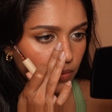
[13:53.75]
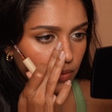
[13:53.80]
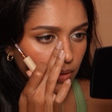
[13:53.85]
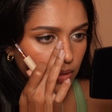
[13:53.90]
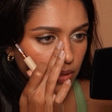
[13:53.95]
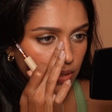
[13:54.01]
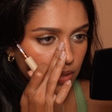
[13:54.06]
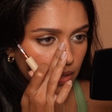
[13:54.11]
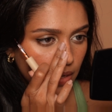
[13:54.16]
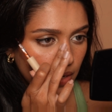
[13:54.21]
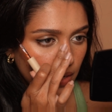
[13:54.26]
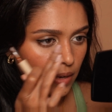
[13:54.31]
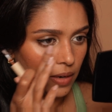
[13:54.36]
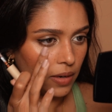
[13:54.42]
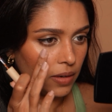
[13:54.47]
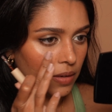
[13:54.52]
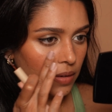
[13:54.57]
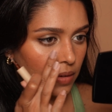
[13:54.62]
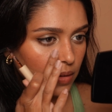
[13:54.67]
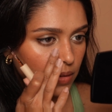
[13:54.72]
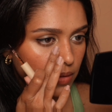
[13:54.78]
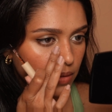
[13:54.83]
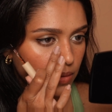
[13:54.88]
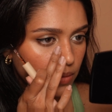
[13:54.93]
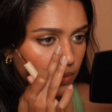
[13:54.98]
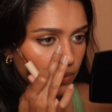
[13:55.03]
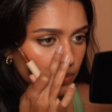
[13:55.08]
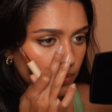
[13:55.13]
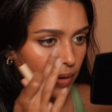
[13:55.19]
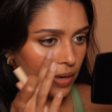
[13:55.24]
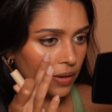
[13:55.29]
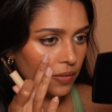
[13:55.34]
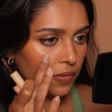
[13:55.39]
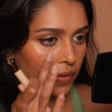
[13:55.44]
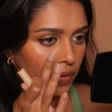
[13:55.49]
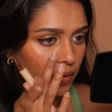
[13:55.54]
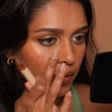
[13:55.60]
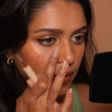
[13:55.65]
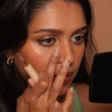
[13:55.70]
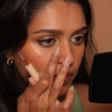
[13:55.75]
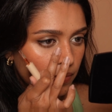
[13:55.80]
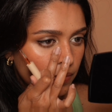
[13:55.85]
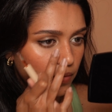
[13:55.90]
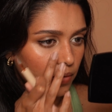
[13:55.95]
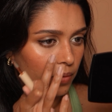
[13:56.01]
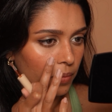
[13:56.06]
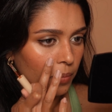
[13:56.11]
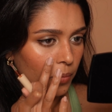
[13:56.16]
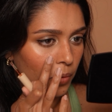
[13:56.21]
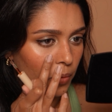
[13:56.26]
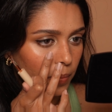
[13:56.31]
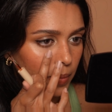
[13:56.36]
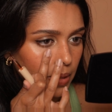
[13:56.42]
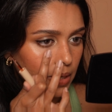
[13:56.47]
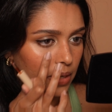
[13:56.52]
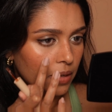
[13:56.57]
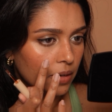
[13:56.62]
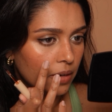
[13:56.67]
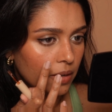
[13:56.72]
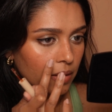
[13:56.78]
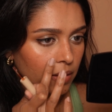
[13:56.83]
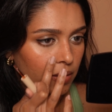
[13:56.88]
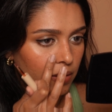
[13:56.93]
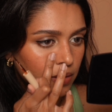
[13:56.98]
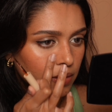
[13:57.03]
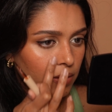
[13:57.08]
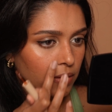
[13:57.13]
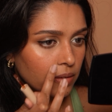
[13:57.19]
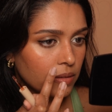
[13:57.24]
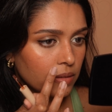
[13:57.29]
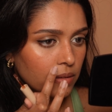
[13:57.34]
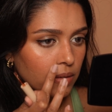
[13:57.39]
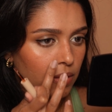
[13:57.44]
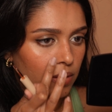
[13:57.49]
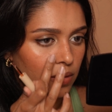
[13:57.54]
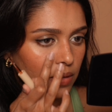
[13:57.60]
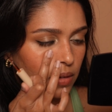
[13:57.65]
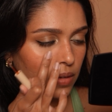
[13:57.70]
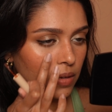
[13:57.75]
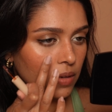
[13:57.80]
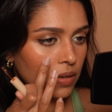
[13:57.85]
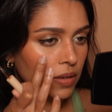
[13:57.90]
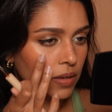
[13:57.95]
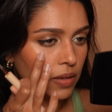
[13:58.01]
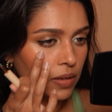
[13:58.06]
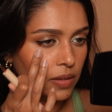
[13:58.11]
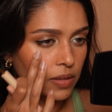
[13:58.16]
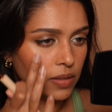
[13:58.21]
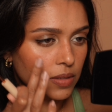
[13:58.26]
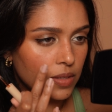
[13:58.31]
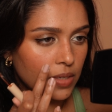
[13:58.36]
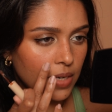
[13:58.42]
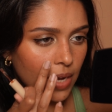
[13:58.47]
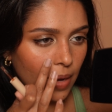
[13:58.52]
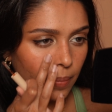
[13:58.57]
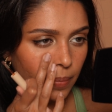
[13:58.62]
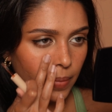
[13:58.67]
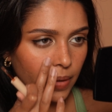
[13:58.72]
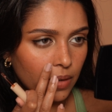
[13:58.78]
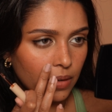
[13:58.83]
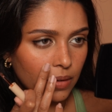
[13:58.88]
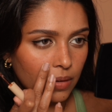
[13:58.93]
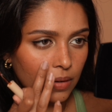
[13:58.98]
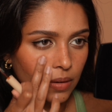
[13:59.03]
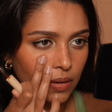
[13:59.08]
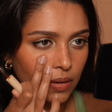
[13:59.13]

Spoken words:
once again, just wait for it for a moment and then just stamp it.